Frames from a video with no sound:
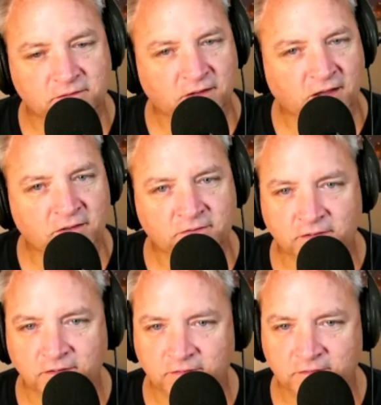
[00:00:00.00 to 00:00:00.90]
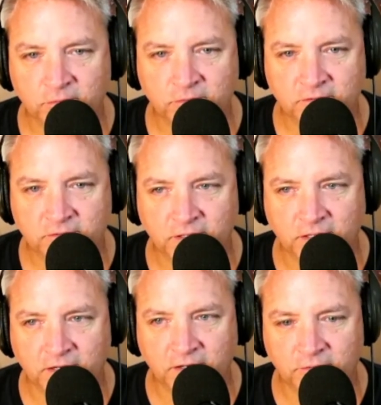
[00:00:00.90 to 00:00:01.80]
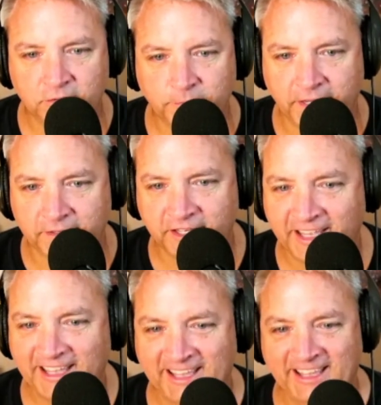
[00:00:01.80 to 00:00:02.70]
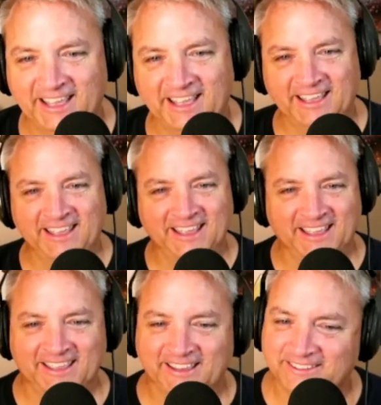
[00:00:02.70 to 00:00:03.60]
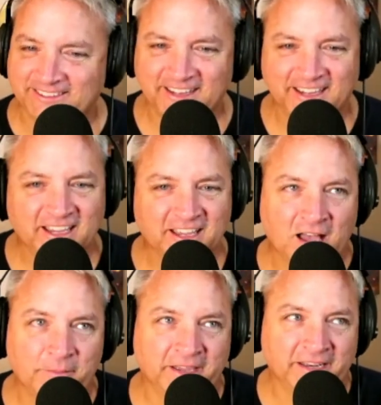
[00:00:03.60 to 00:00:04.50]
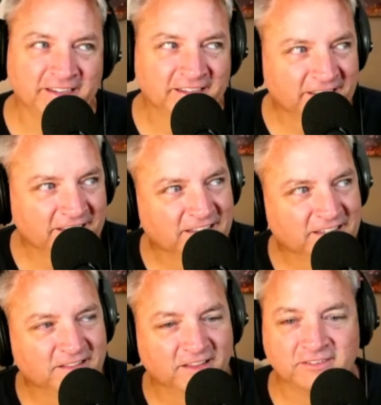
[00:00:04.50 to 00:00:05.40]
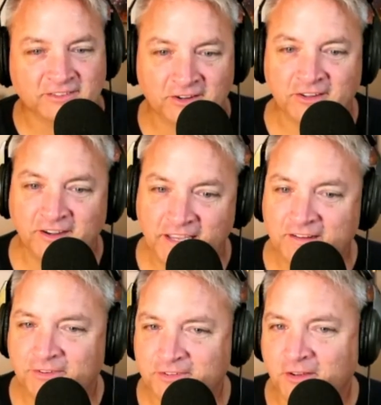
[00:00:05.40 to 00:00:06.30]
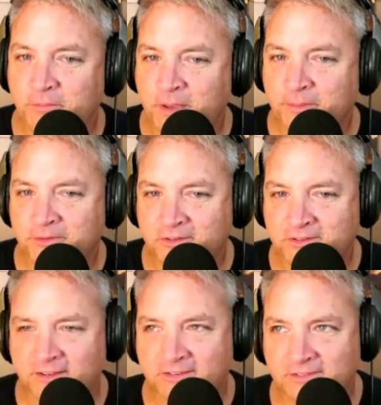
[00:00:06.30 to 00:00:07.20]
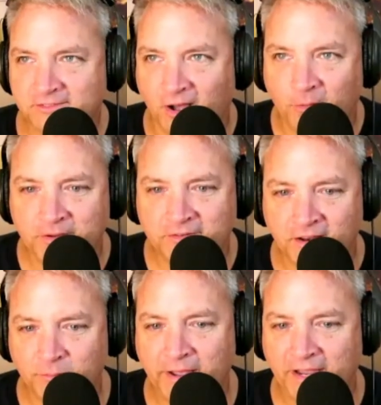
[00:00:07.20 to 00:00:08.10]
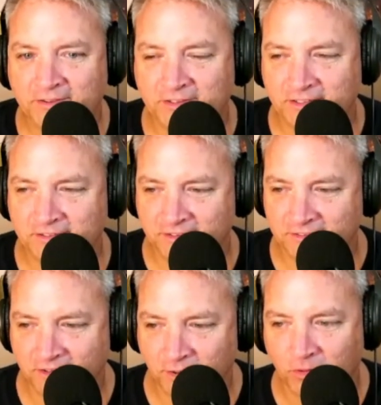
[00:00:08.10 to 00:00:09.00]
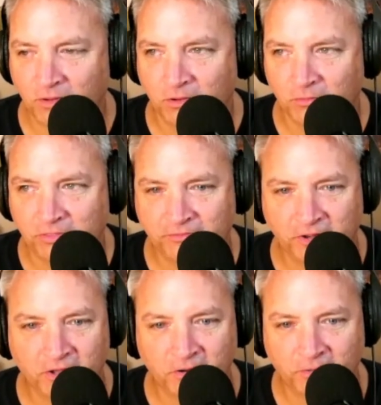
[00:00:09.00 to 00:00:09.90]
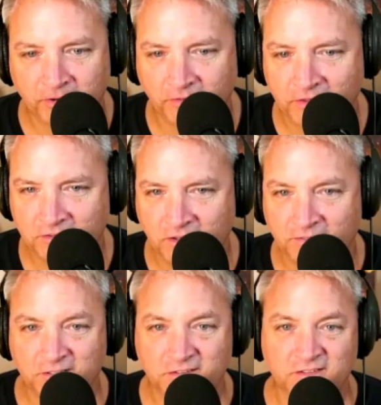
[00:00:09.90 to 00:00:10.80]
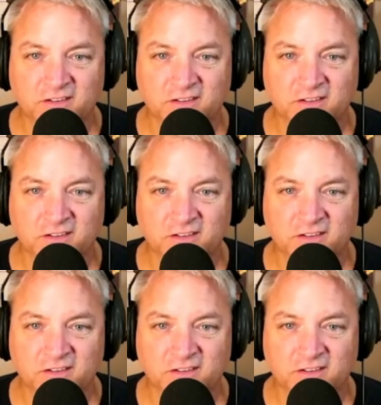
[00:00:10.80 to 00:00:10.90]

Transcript: honestly don't get any respect because, I mean, listen, there's a need for some people to just always take a back seat and go along with the flow and all that stuff. And,